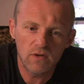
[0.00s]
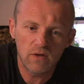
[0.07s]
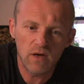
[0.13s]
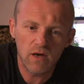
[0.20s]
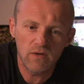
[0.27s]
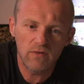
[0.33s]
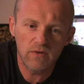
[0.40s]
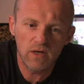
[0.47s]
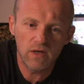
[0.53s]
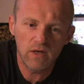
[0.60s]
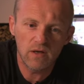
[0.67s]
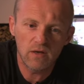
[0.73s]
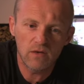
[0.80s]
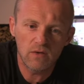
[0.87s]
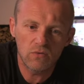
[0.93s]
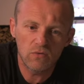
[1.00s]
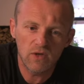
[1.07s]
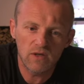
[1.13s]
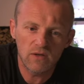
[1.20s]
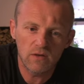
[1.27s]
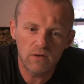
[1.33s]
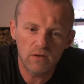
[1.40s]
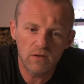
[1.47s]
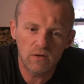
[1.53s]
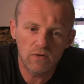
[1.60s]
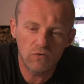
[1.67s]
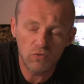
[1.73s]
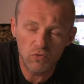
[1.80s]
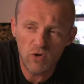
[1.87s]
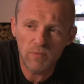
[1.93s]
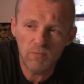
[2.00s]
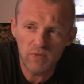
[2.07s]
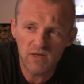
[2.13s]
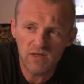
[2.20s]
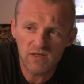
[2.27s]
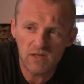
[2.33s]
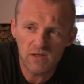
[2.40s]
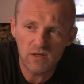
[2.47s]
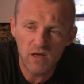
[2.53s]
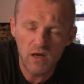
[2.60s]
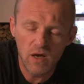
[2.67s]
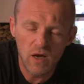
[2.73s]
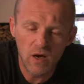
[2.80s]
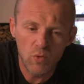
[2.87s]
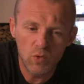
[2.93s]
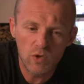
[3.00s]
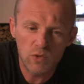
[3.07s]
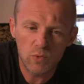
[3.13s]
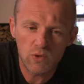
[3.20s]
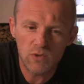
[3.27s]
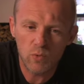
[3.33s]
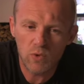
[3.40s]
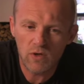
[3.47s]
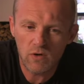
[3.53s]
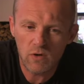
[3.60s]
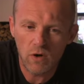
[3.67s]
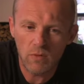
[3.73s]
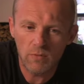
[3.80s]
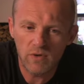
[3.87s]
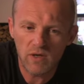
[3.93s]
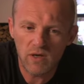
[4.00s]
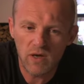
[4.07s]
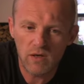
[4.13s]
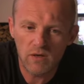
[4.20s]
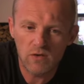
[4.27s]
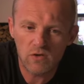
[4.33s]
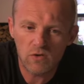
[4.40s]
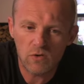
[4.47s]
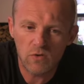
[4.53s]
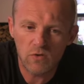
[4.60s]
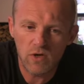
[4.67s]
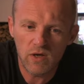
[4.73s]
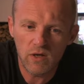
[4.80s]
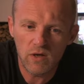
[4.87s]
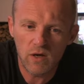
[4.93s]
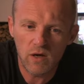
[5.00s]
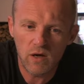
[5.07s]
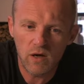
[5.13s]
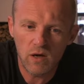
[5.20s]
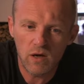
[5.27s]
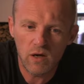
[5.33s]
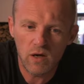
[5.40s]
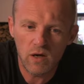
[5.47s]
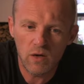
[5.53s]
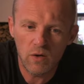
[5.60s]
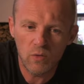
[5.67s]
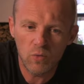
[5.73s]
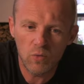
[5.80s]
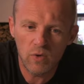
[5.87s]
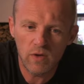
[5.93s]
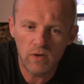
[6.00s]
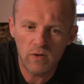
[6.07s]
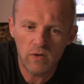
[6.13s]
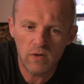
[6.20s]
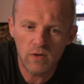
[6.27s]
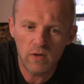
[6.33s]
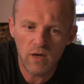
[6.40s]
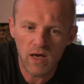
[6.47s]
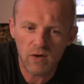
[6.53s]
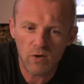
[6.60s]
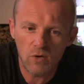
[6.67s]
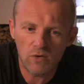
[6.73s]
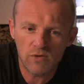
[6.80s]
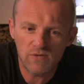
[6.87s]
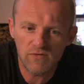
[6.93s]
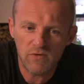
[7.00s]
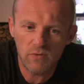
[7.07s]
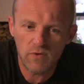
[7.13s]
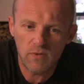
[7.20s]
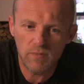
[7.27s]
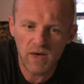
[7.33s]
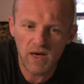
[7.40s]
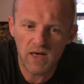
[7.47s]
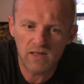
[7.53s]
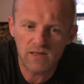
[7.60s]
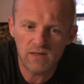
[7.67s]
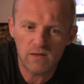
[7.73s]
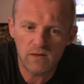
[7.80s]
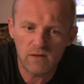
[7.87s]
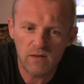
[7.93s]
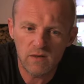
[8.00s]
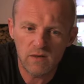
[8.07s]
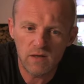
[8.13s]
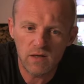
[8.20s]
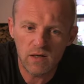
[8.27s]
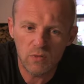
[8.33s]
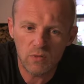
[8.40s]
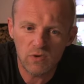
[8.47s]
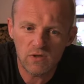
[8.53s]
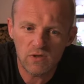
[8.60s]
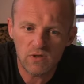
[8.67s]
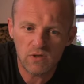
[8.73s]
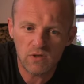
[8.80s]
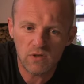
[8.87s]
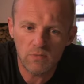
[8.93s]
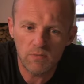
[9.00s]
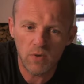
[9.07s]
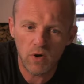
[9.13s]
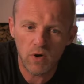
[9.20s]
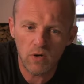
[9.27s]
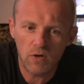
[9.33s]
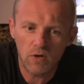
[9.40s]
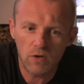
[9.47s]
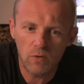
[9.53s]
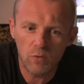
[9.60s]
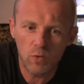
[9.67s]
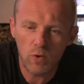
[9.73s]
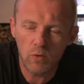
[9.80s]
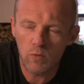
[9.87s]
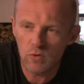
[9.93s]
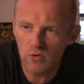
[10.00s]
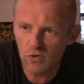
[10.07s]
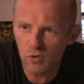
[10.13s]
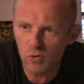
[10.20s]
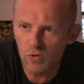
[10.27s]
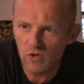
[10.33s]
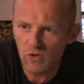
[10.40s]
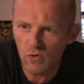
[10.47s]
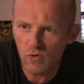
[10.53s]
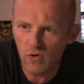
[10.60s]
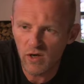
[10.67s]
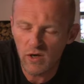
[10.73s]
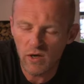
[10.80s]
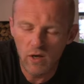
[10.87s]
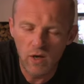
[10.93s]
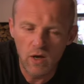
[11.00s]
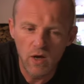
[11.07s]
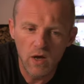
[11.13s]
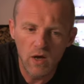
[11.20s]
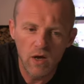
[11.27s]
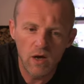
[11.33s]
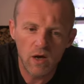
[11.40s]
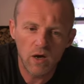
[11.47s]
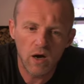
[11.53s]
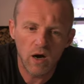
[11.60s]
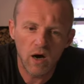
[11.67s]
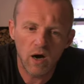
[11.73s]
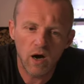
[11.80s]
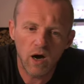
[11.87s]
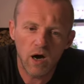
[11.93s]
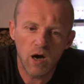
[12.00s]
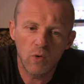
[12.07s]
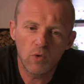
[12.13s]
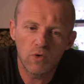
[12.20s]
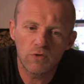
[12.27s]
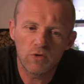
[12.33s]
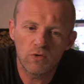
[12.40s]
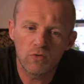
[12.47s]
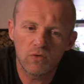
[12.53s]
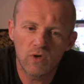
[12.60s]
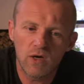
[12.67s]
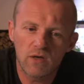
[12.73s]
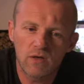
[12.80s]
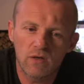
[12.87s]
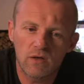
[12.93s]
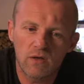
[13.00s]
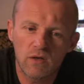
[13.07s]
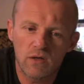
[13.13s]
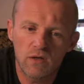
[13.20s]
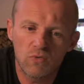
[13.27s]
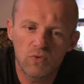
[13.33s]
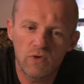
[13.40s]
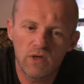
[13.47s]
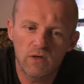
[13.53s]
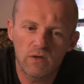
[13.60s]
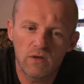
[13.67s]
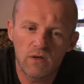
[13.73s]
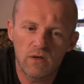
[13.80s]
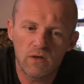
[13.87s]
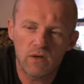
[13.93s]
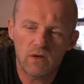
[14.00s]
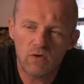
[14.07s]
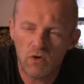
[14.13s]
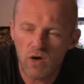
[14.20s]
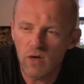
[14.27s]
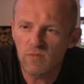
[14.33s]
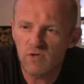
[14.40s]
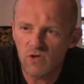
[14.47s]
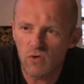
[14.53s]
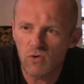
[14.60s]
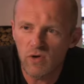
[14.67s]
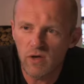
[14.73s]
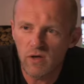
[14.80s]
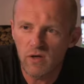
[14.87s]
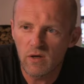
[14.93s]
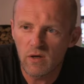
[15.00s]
having written The Redbreast, which was a very complicated story with echoes from the past. It was part of World War II story. I wanted to write a real crime story